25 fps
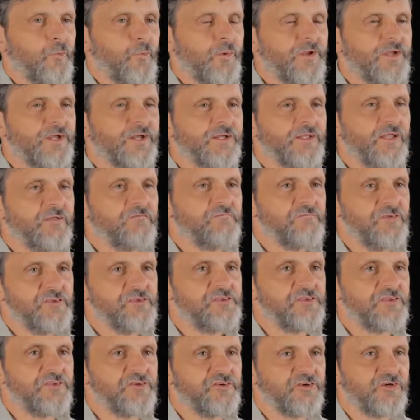One can
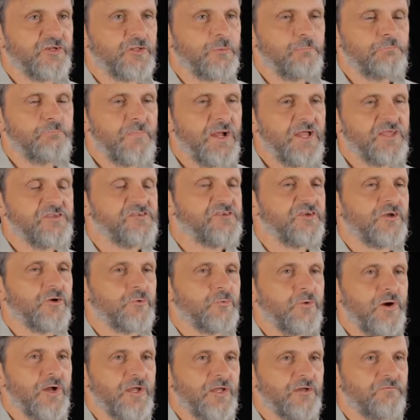envisage an amazing
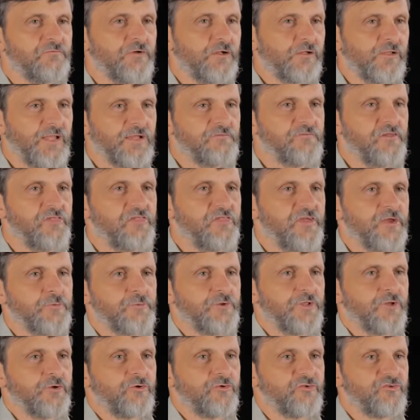array of clever
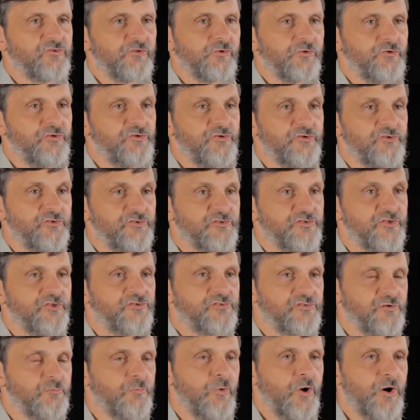theoretical solutions
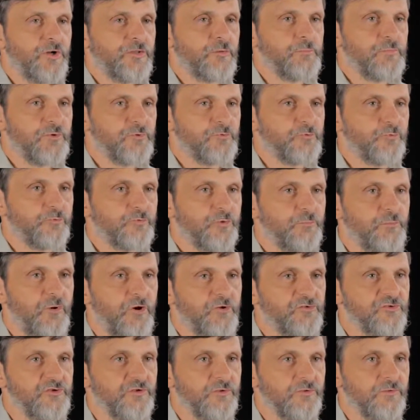to mine a mineral
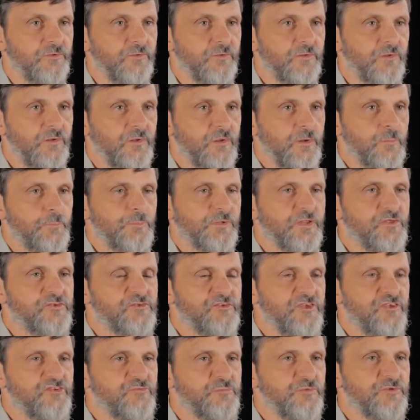deposit, but
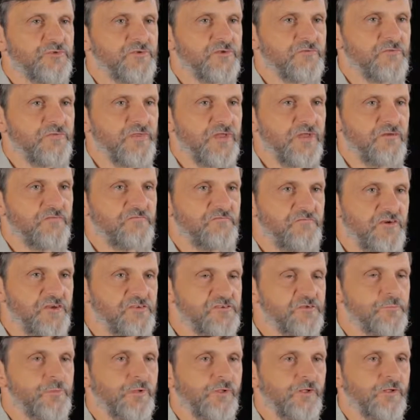assessment of their
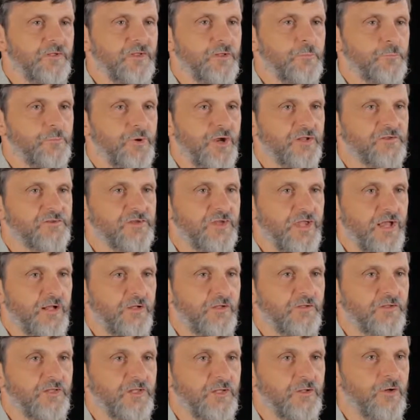feasibility and
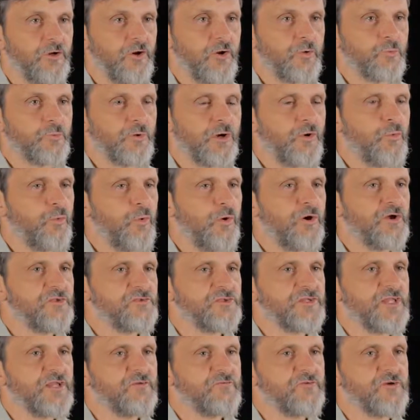practicality
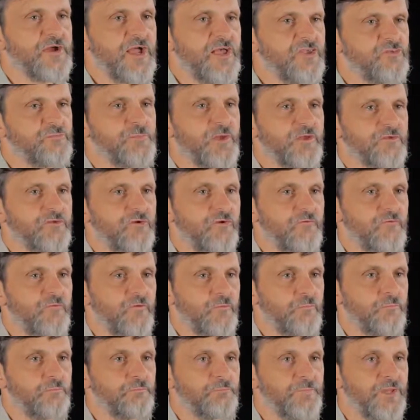requires that every aspect of
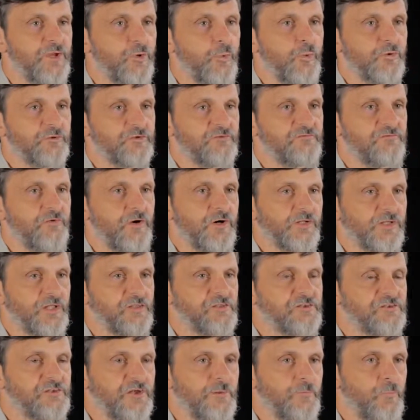them be quantified
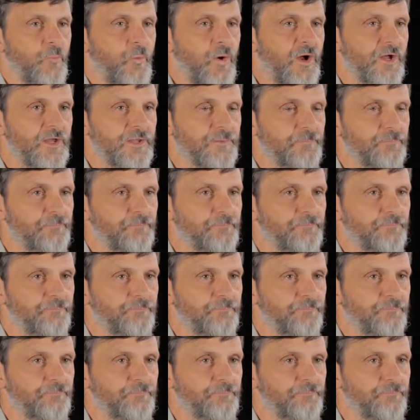in some way.